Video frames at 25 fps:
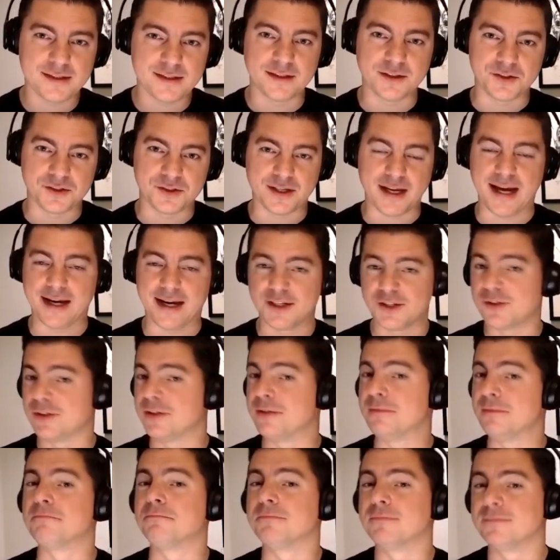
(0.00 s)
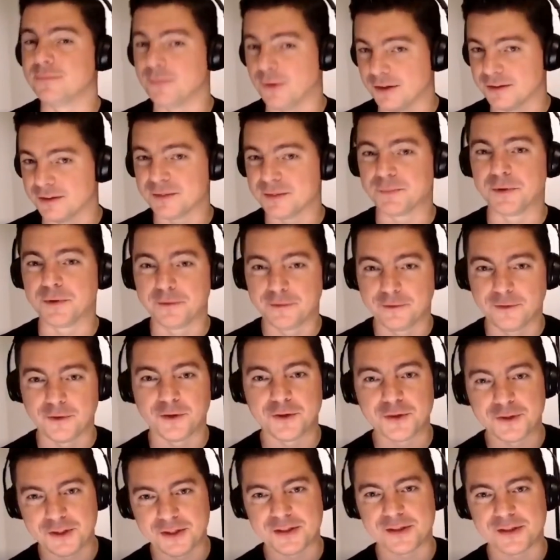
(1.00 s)
there's actually multiple
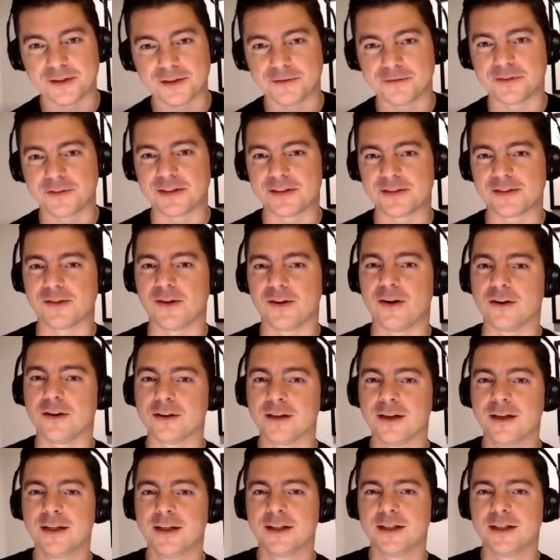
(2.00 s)
versions of this song